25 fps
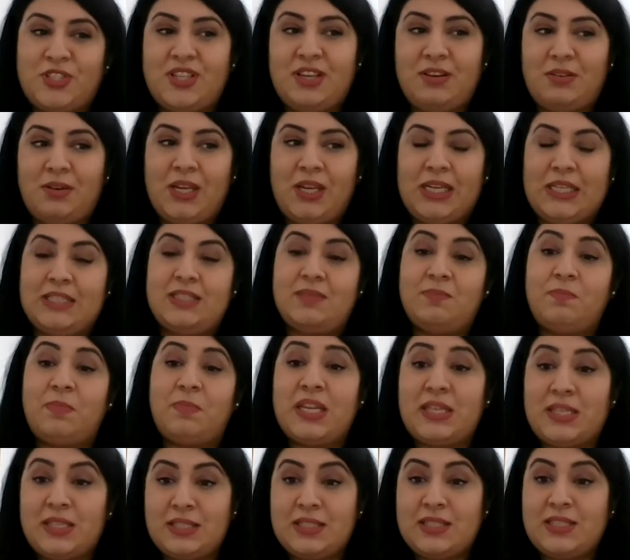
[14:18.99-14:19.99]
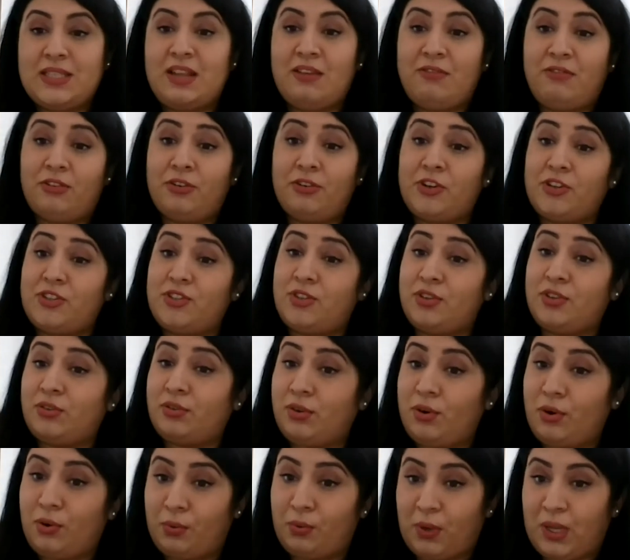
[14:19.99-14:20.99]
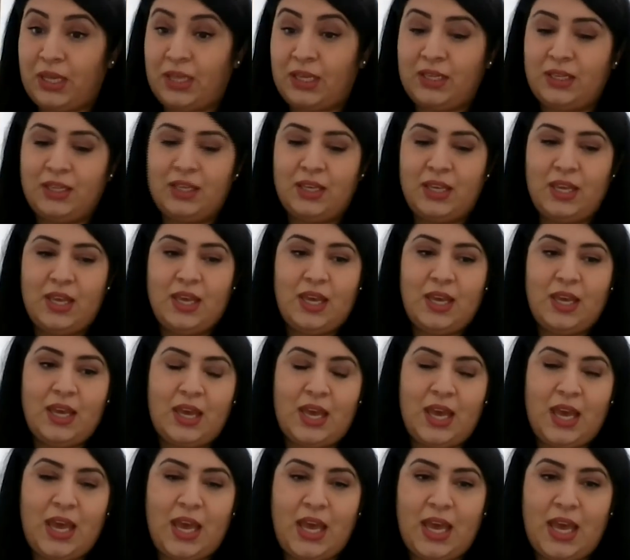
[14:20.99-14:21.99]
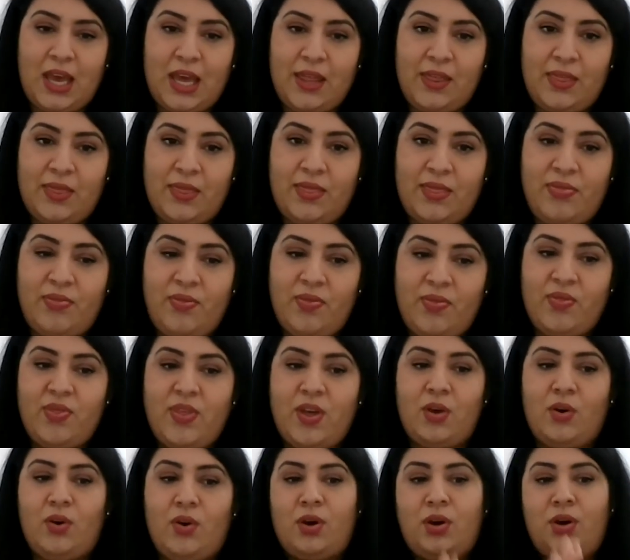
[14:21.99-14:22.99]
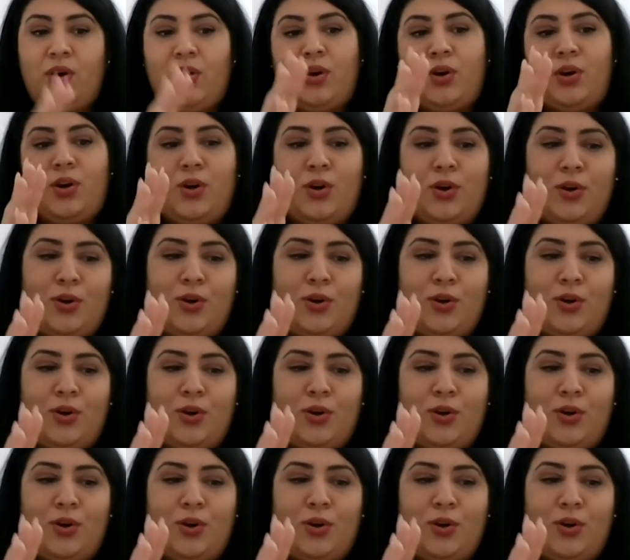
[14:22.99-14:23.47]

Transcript: their independence level is growing. And the